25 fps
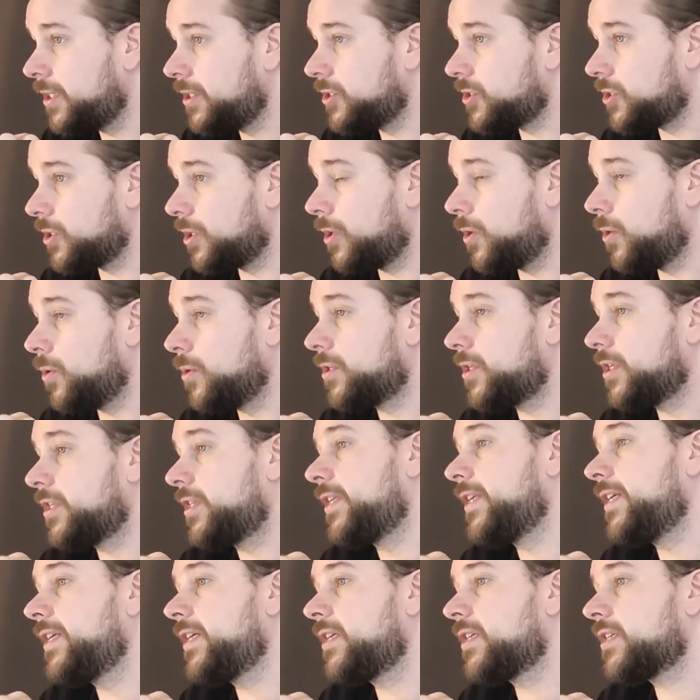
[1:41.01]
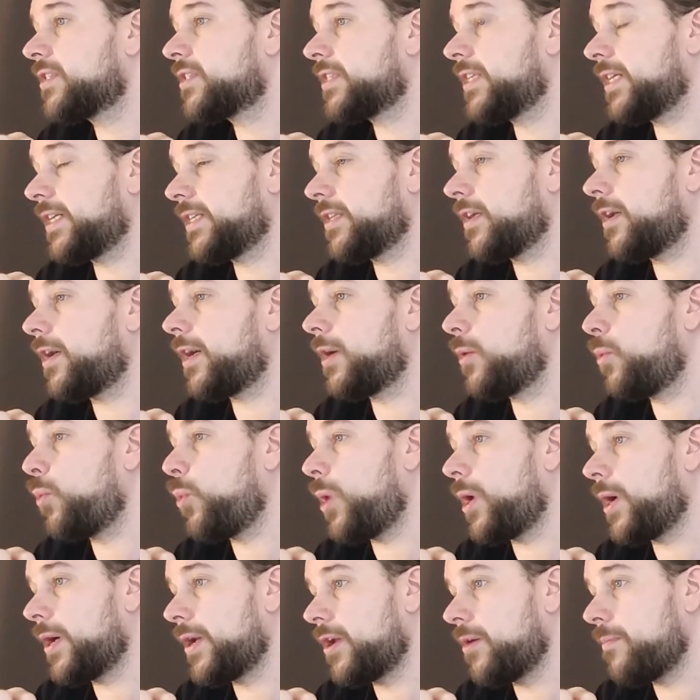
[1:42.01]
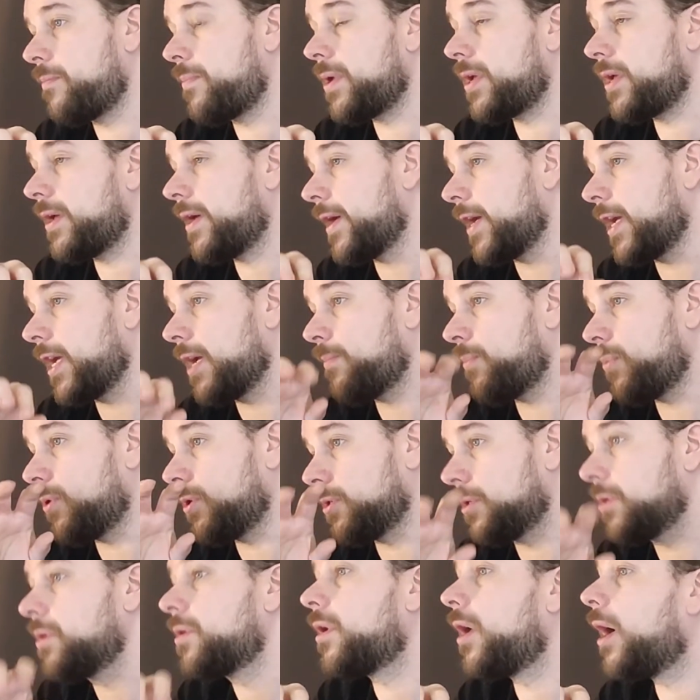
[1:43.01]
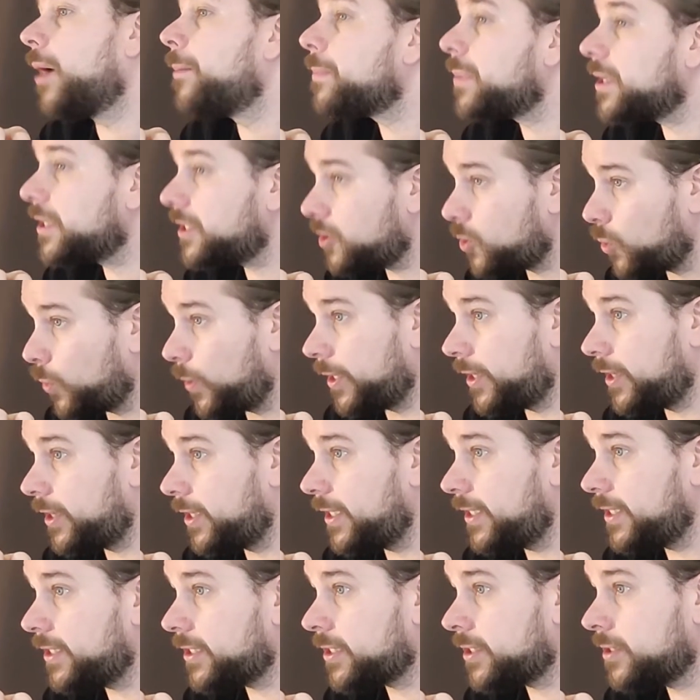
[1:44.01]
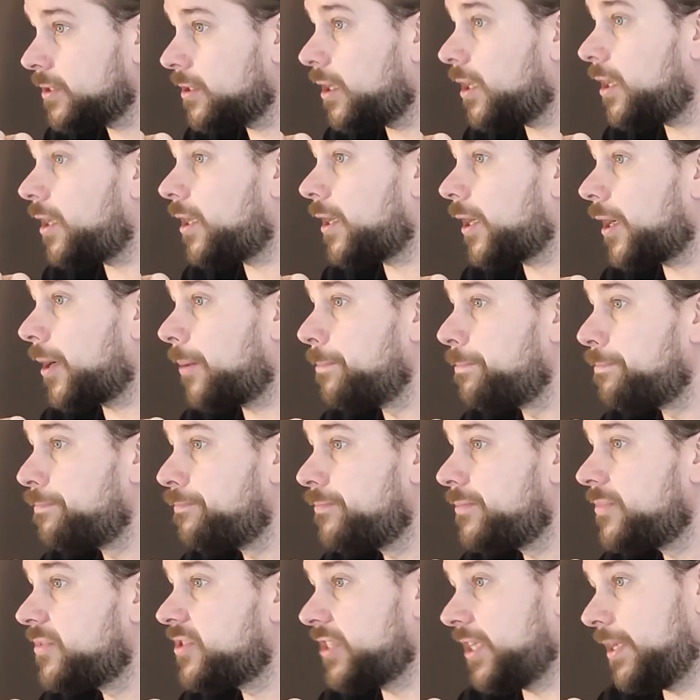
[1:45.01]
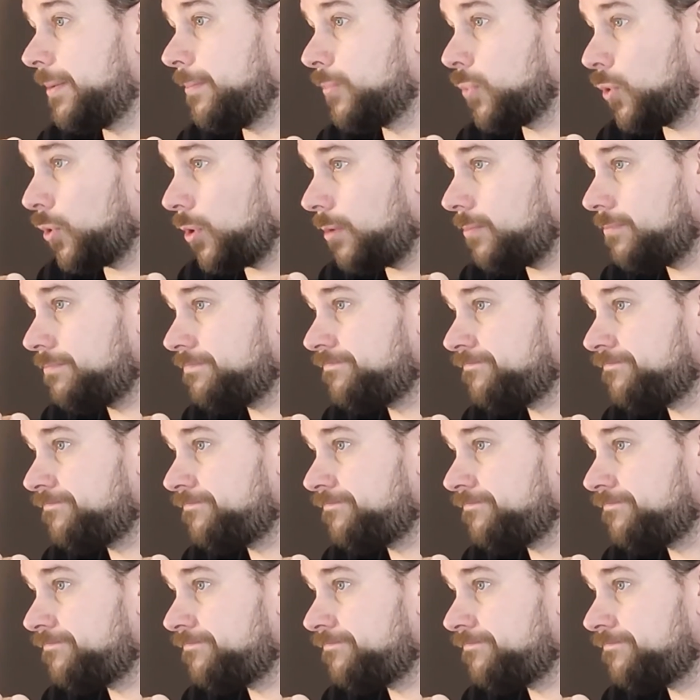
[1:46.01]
So the things that I want to be able to accomplish with this are simple.